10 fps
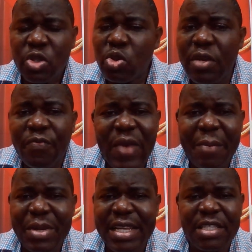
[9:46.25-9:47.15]
to the
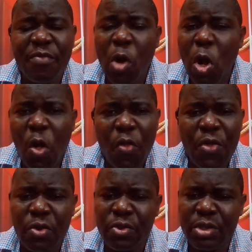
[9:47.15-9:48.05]
families of all
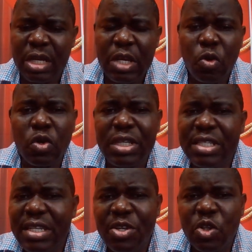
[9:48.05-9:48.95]
those who
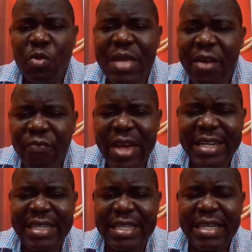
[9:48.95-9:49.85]
continue to be
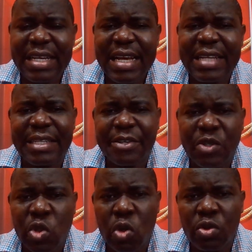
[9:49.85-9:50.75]
affected as a
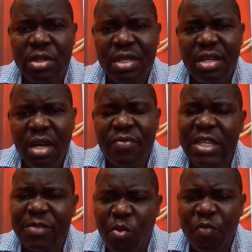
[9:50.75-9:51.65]
result of
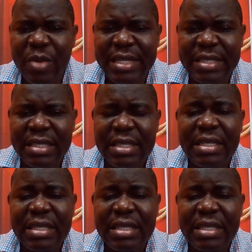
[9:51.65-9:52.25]
this movement.